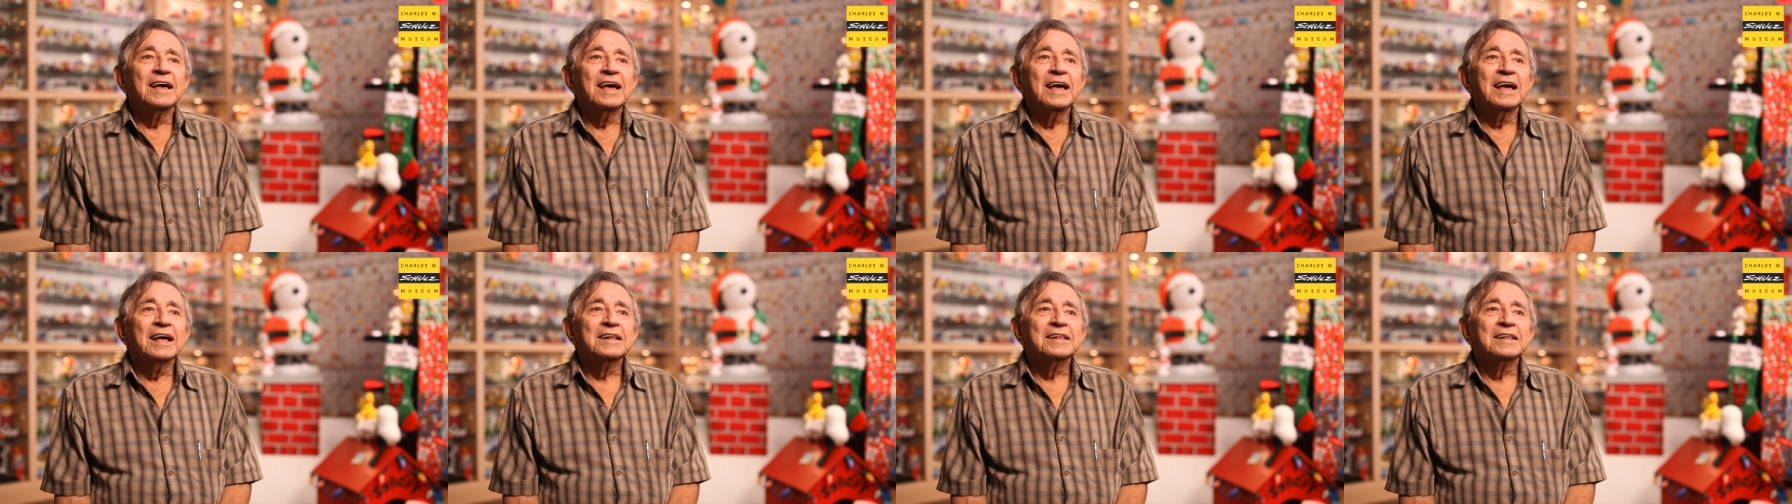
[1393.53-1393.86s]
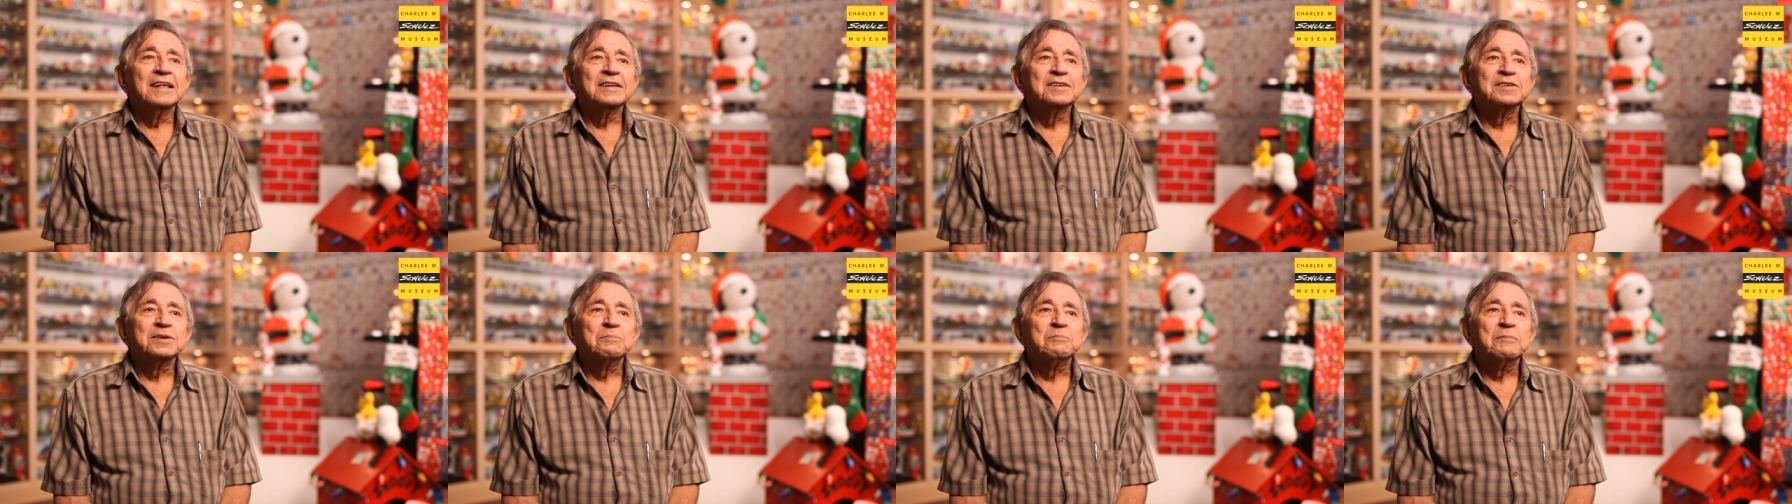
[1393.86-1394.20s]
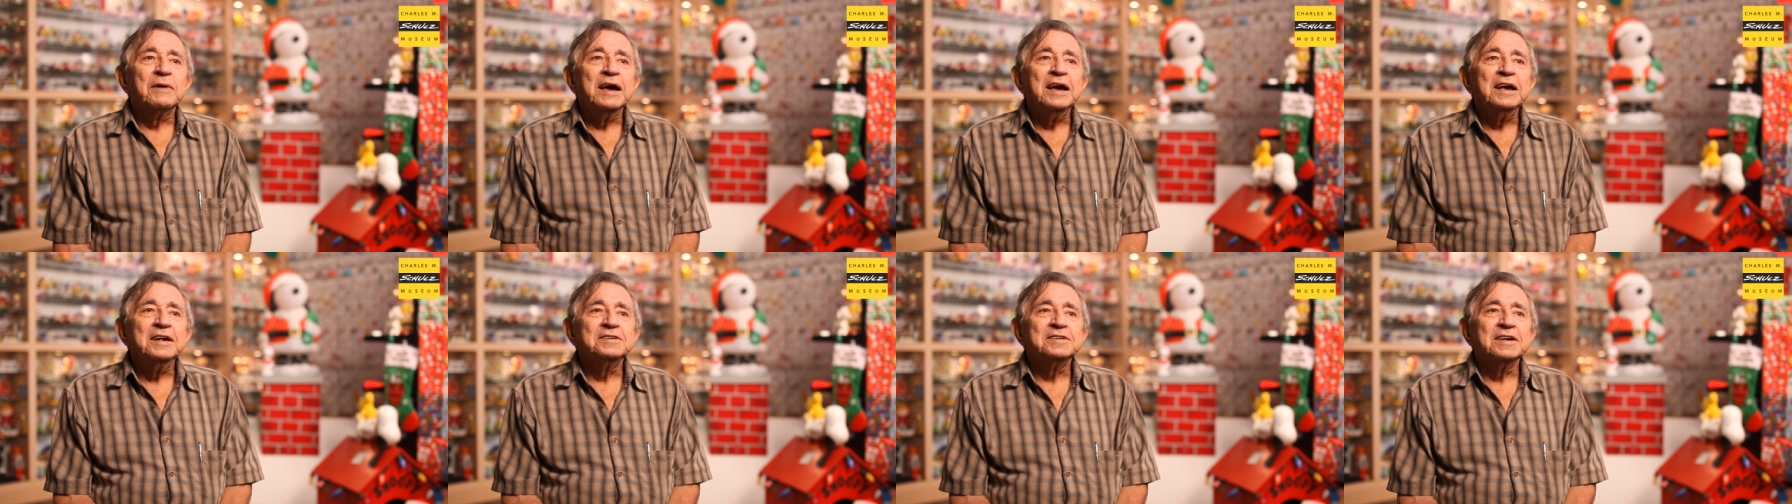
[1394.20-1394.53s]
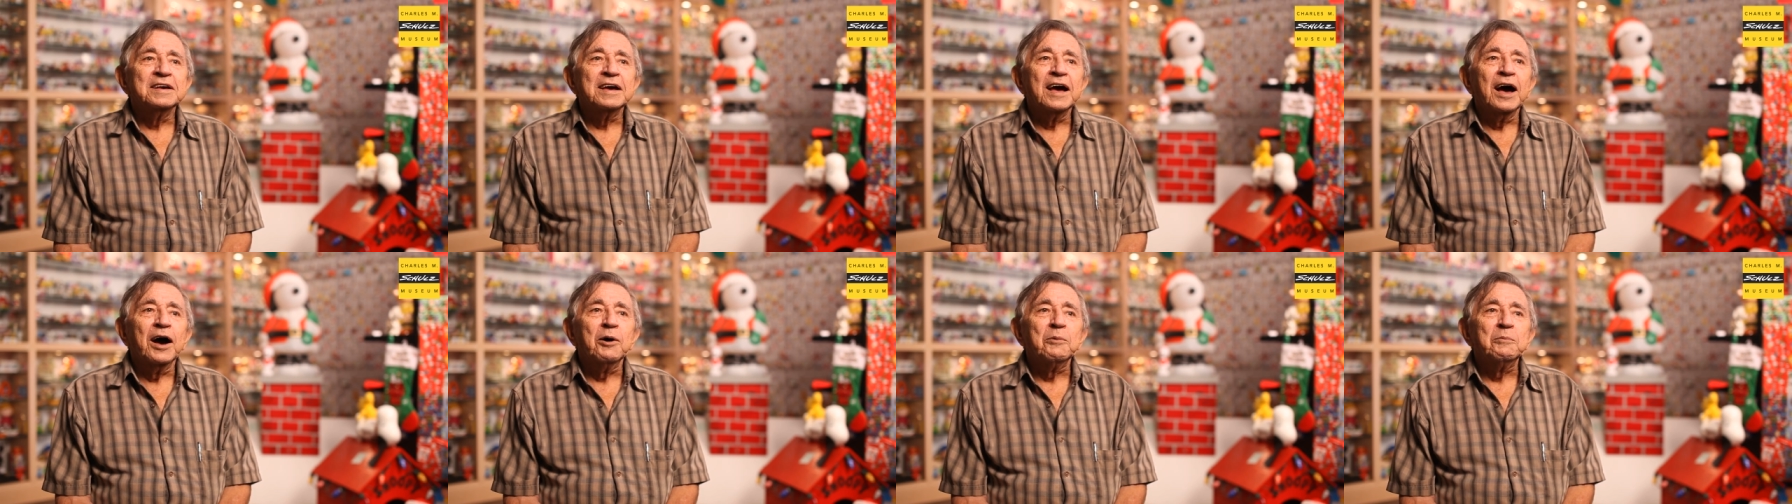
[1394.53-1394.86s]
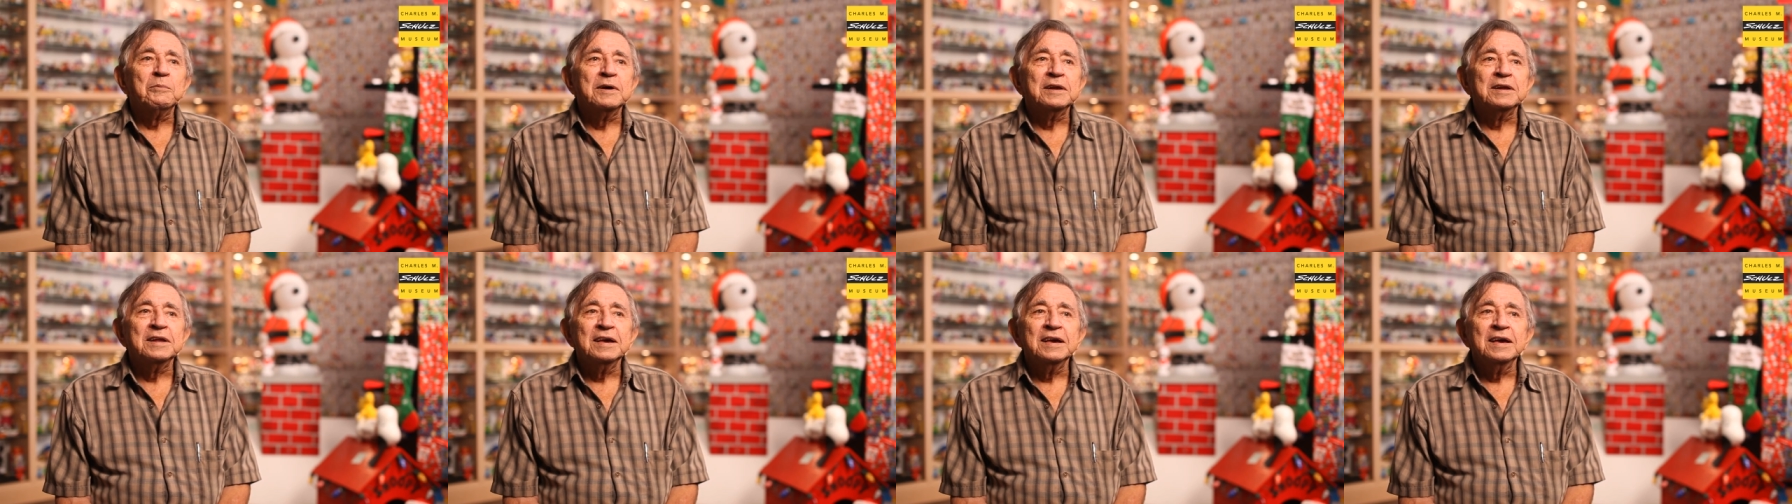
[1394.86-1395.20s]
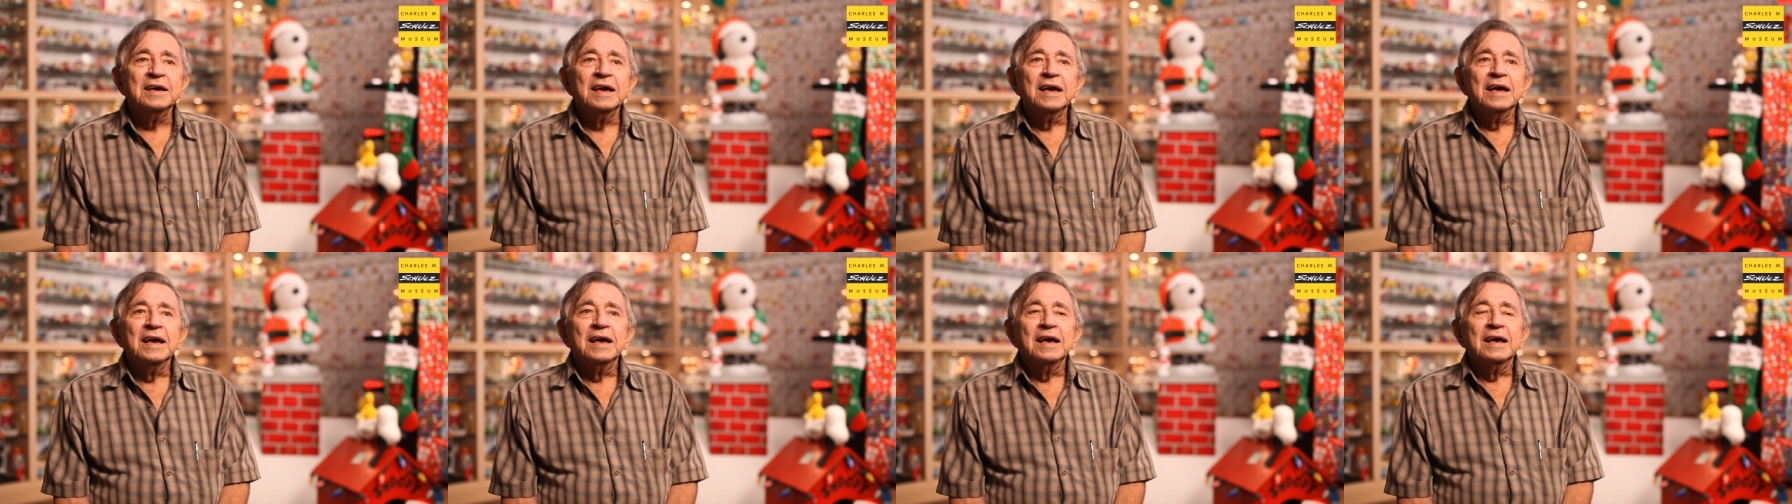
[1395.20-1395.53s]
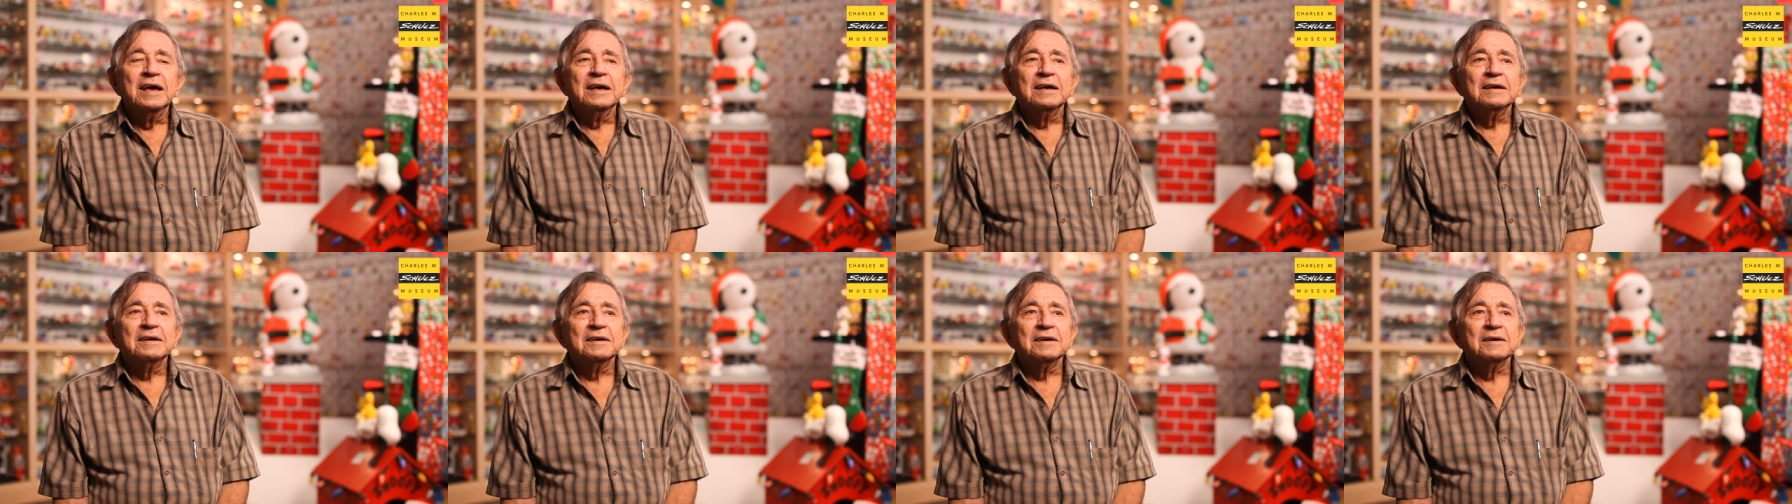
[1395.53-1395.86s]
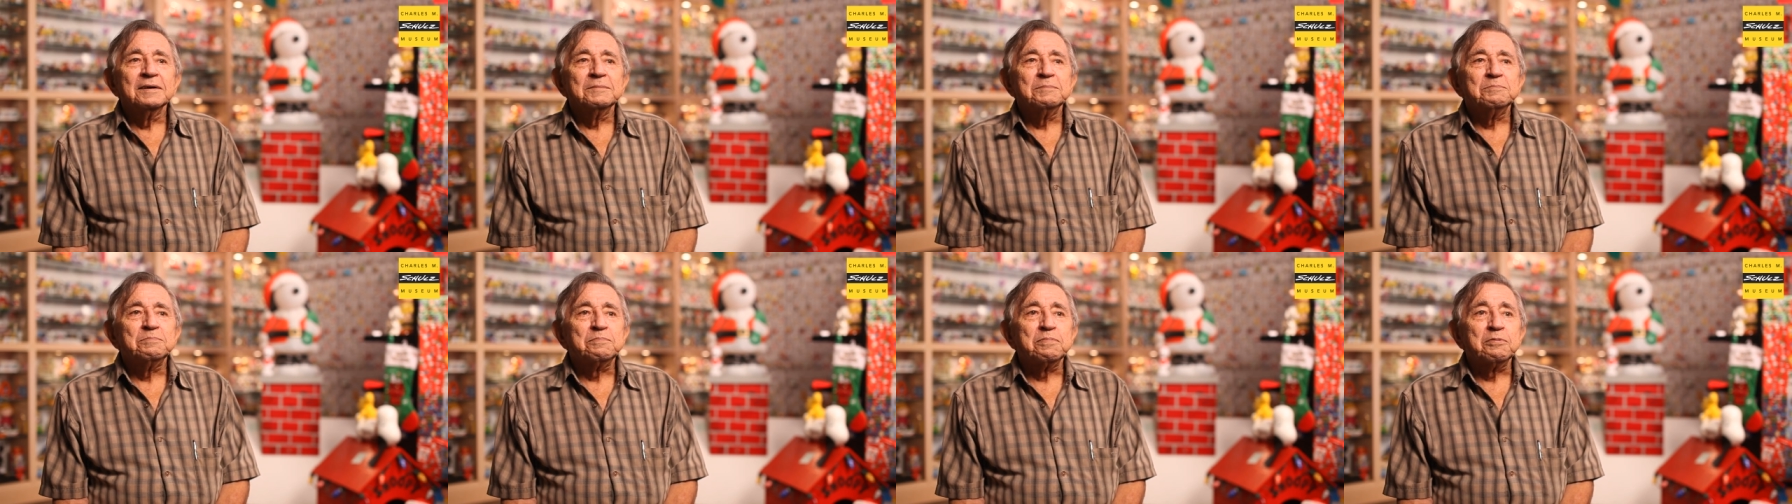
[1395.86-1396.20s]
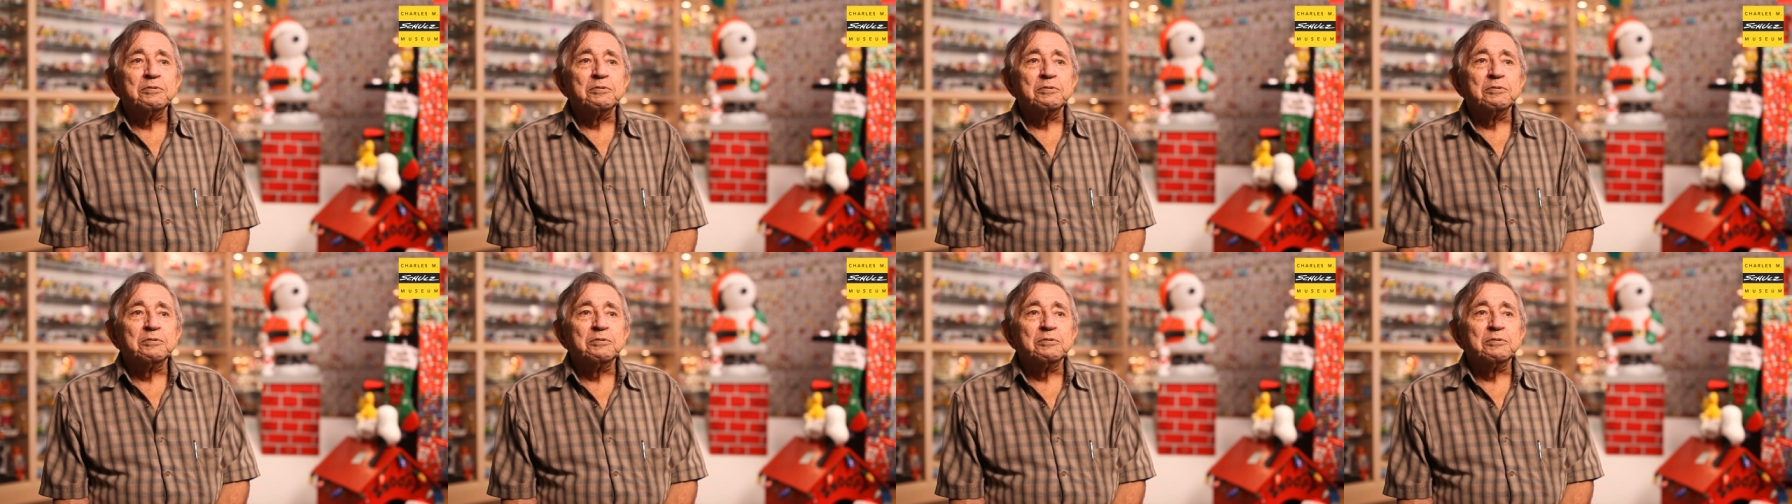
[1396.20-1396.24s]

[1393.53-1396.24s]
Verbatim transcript: and it's amazing how many uh,